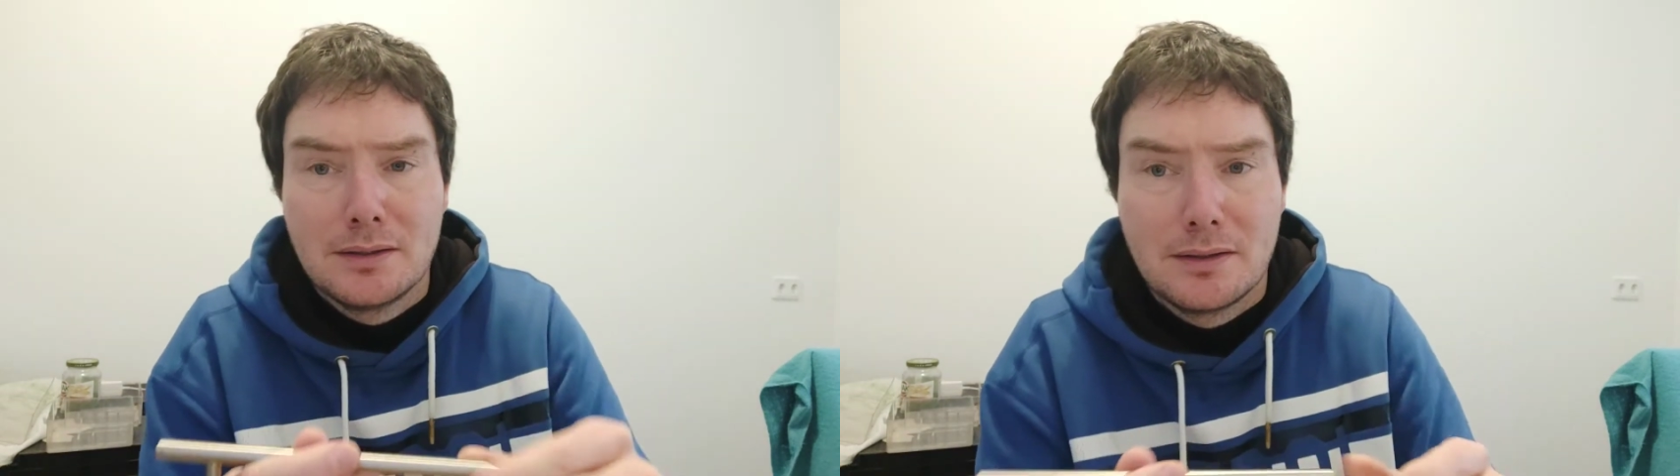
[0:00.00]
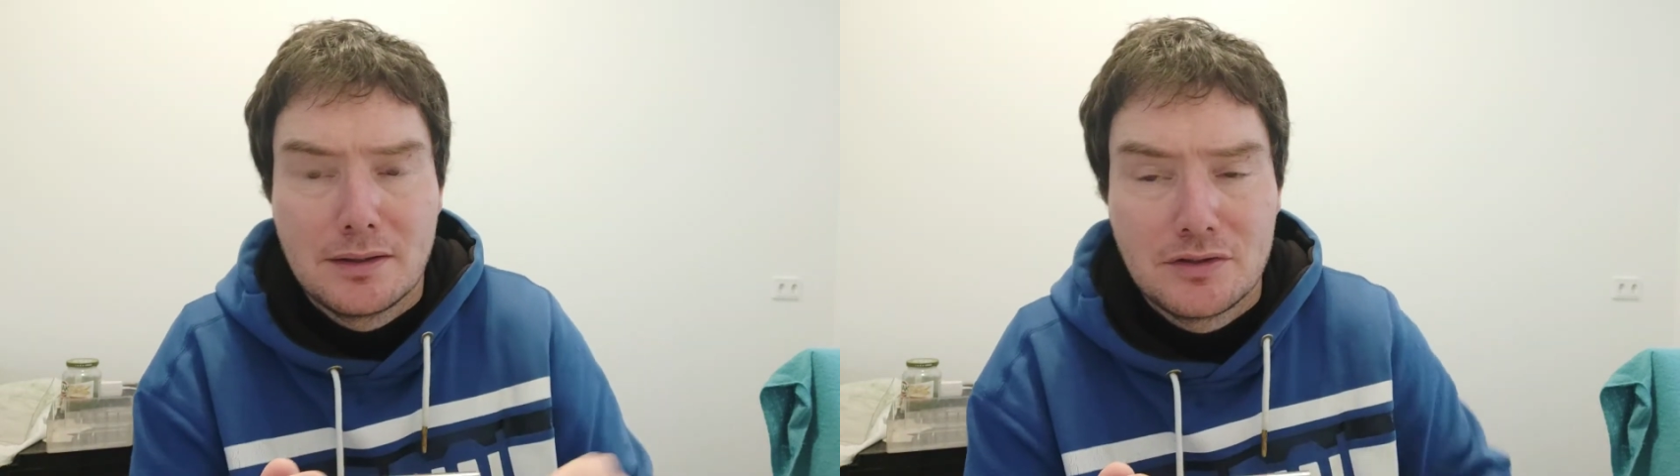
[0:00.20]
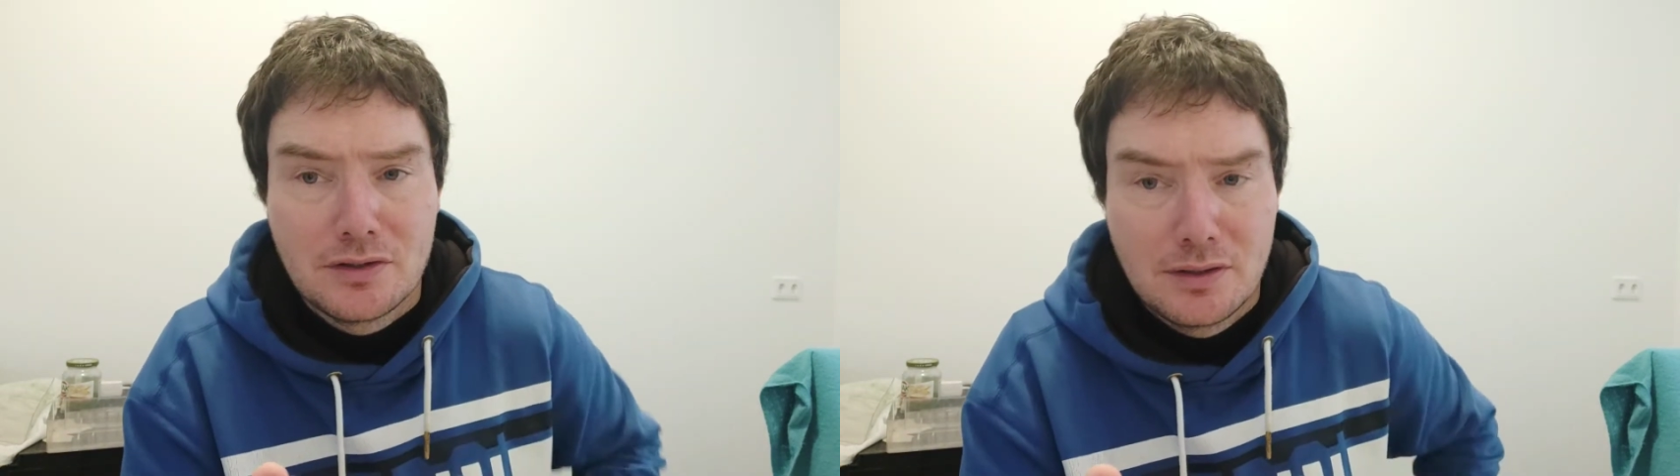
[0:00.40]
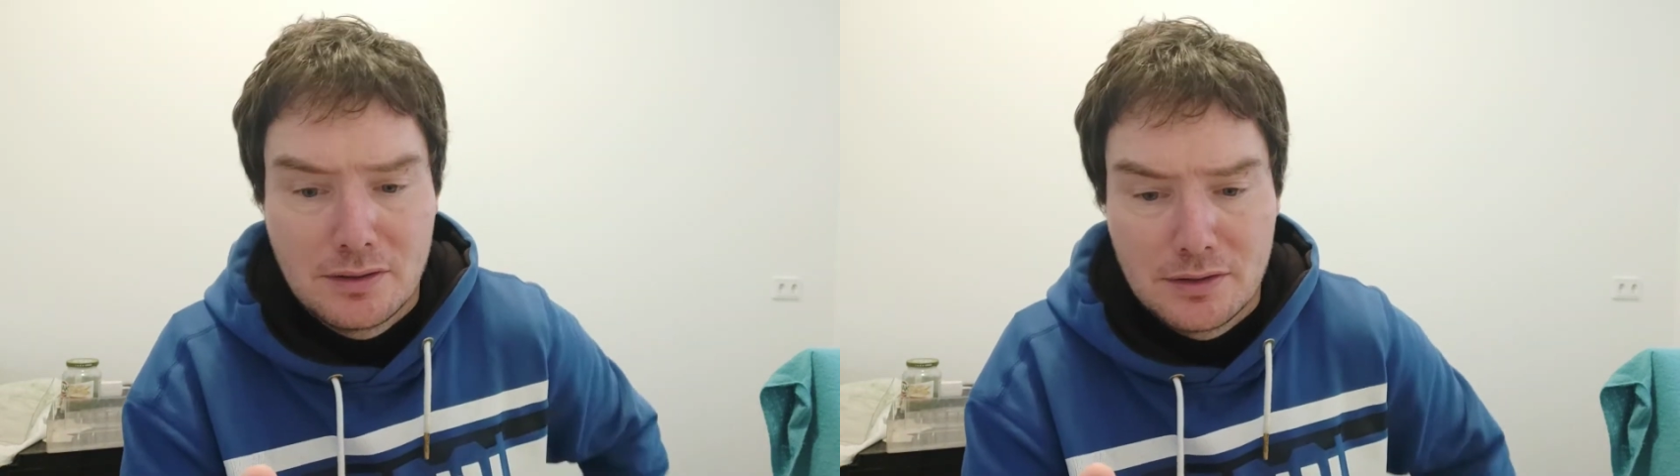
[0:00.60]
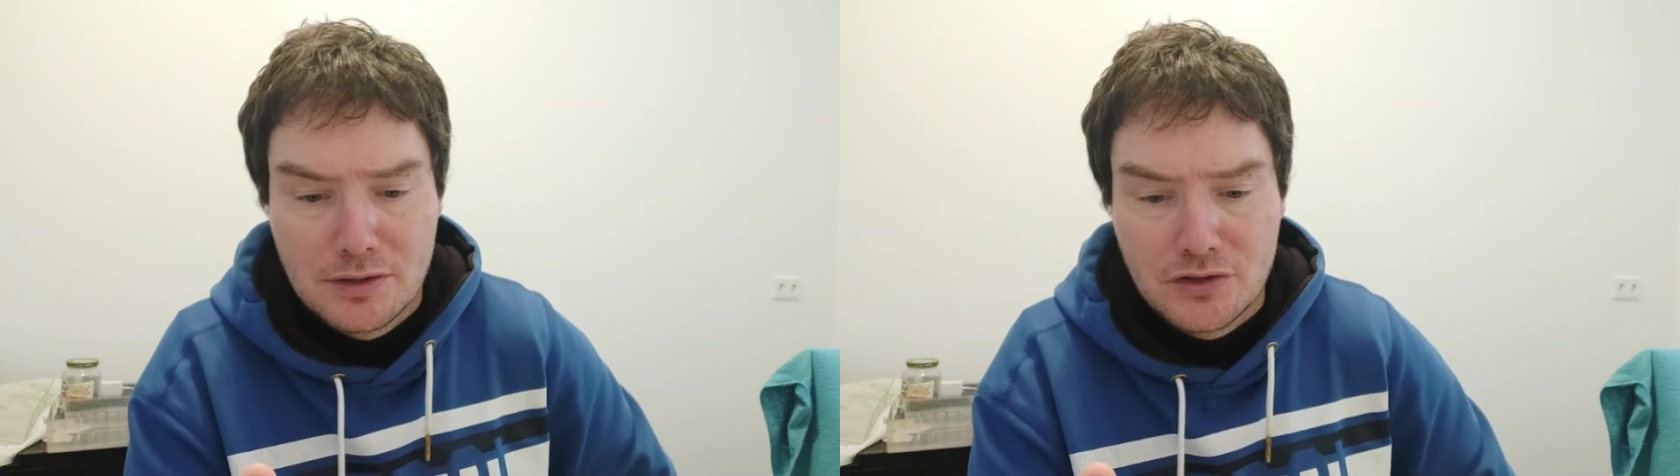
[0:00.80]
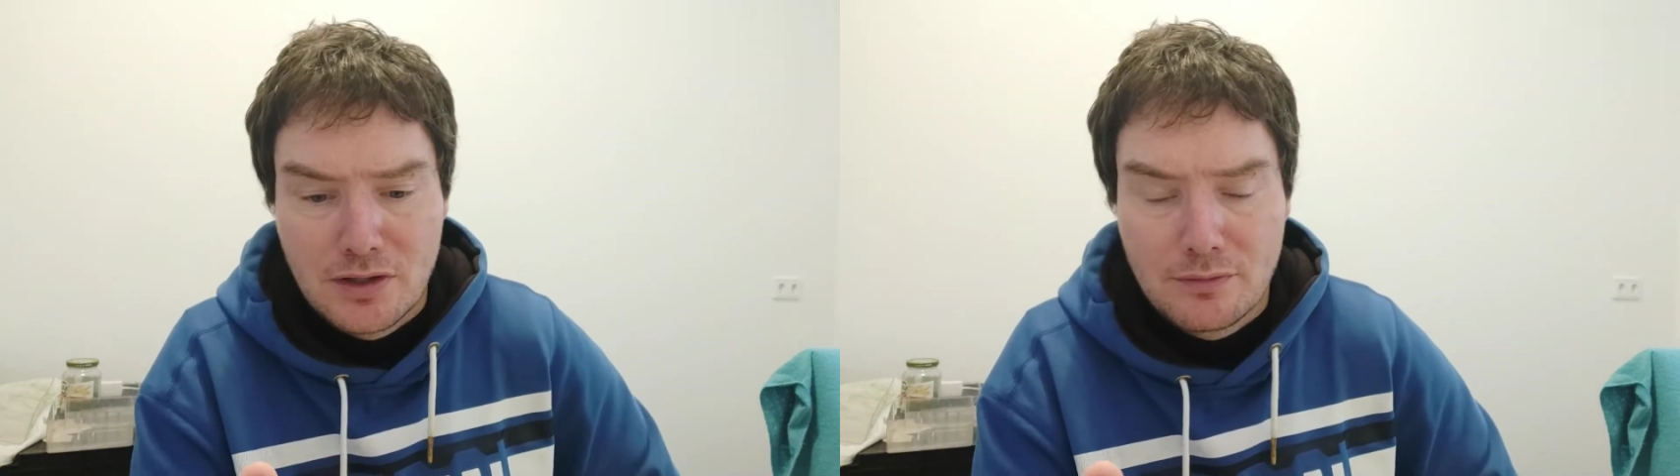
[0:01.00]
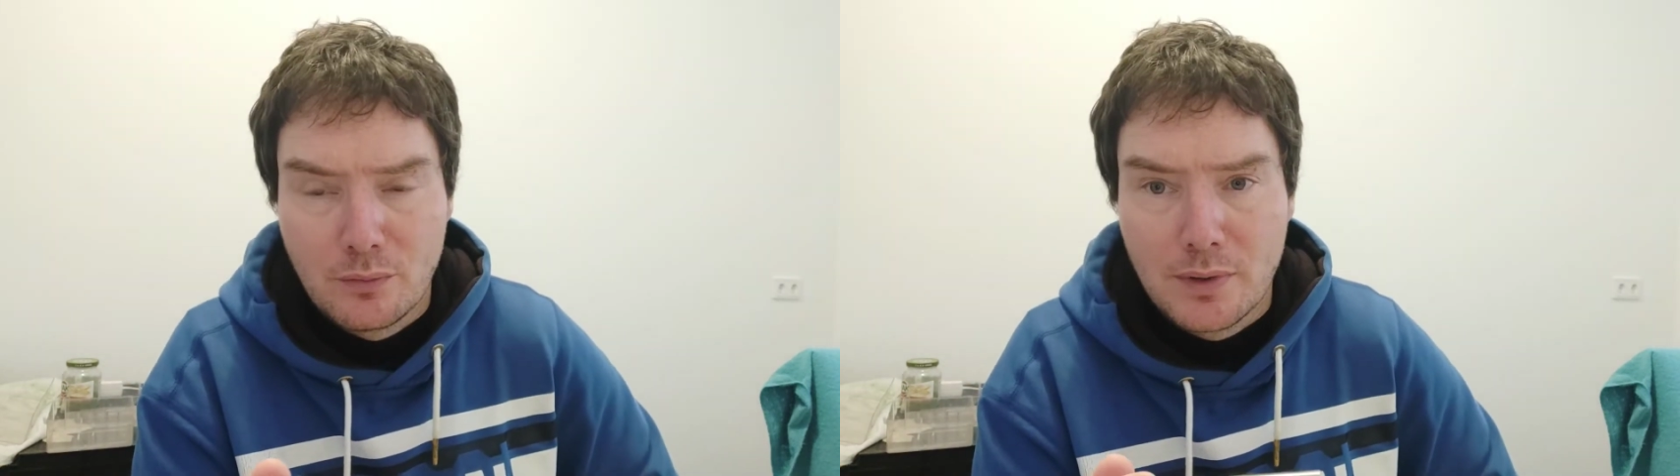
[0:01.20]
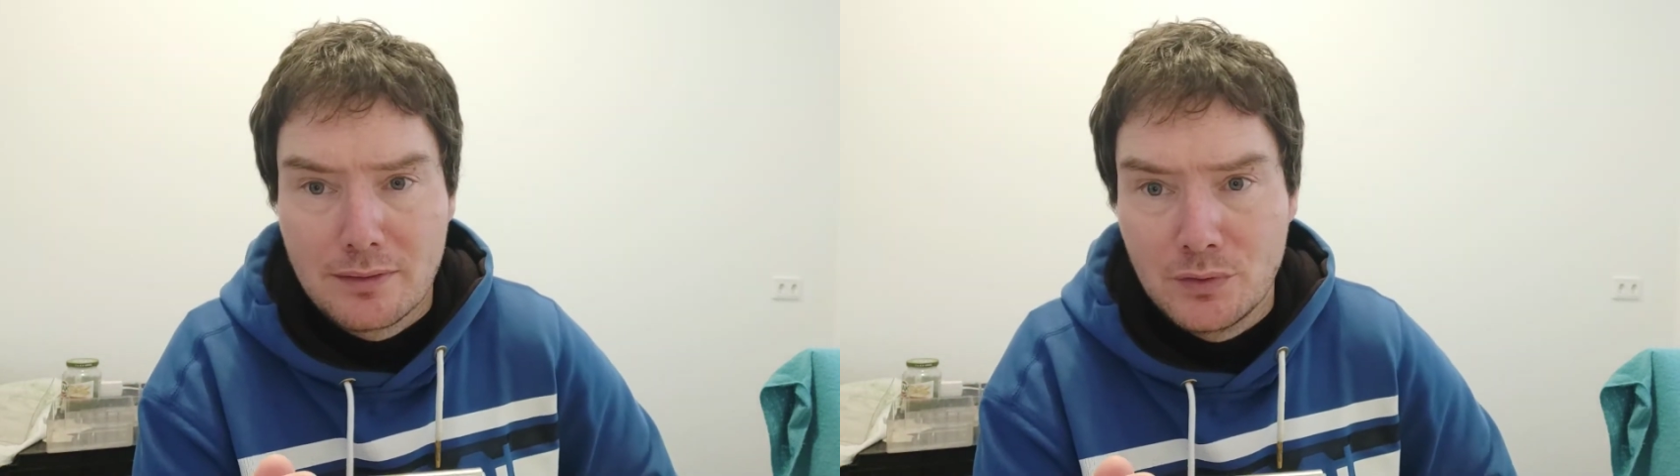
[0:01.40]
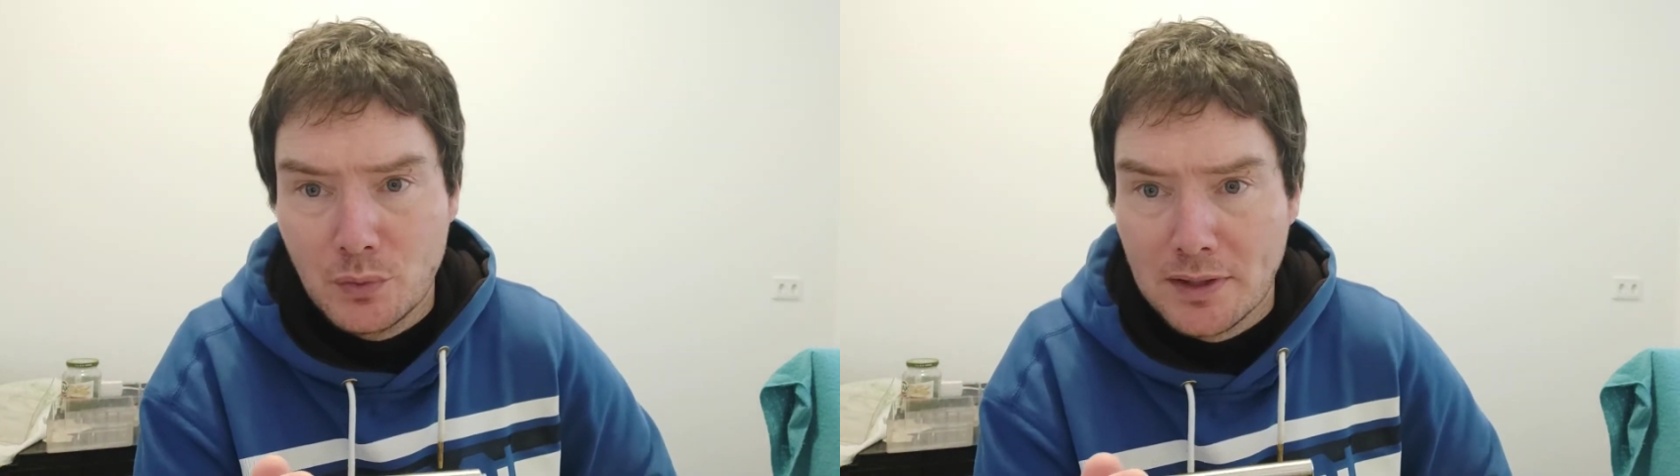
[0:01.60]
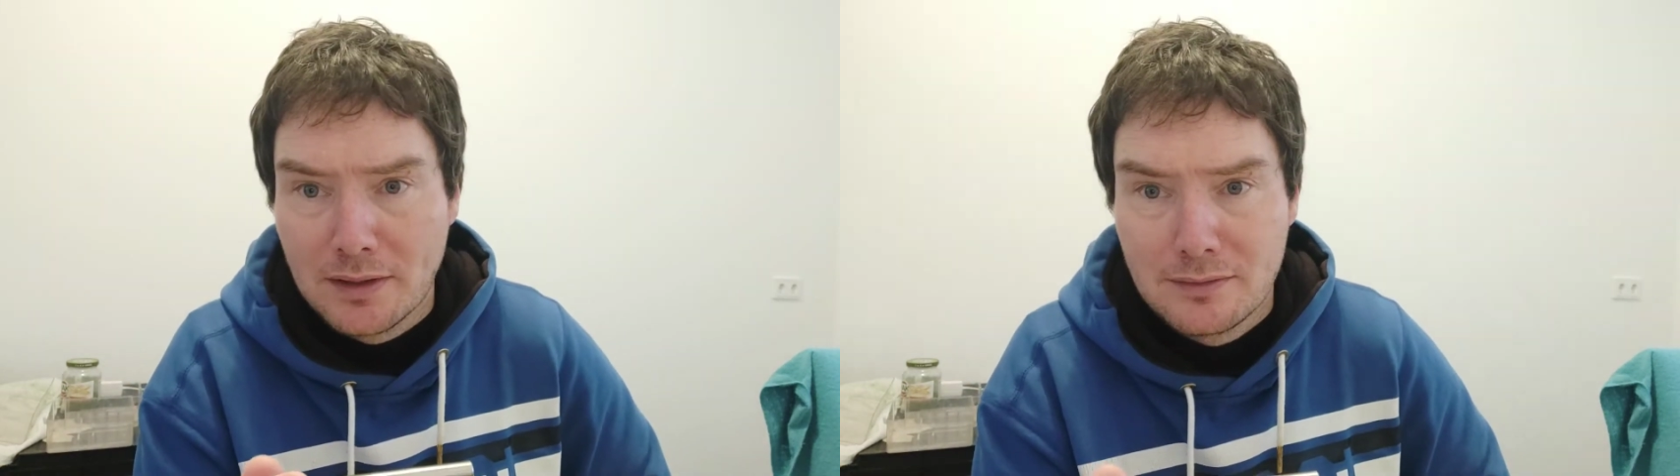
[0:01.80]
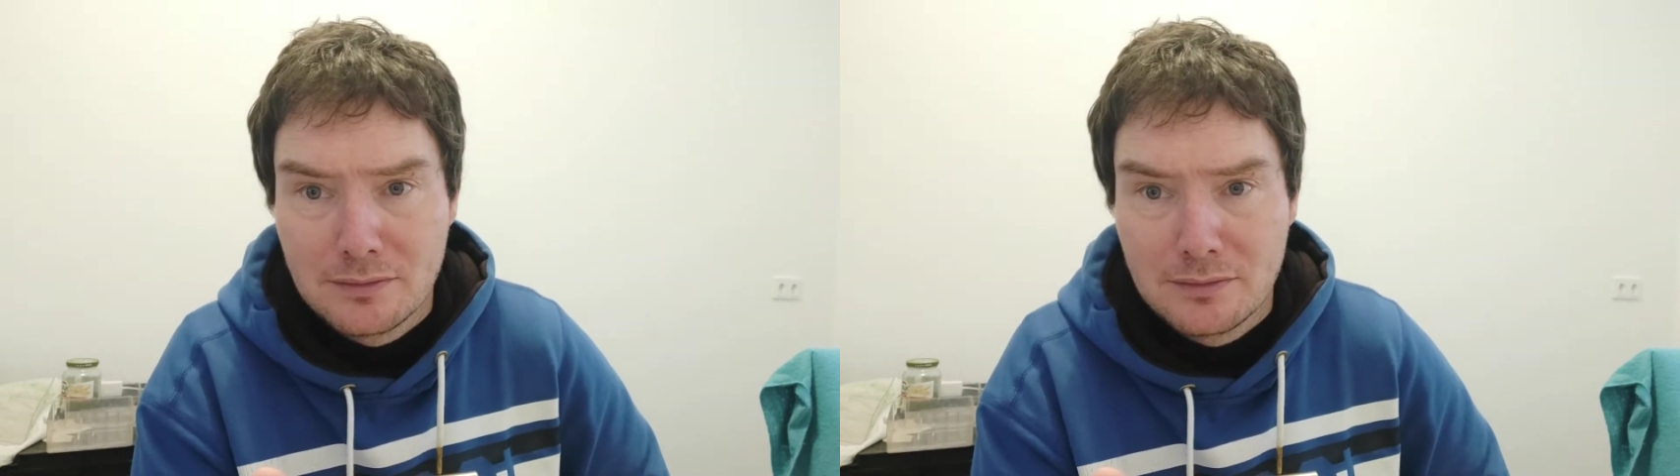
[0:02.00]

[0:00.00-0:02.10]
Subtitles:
That's a safer way of doing it,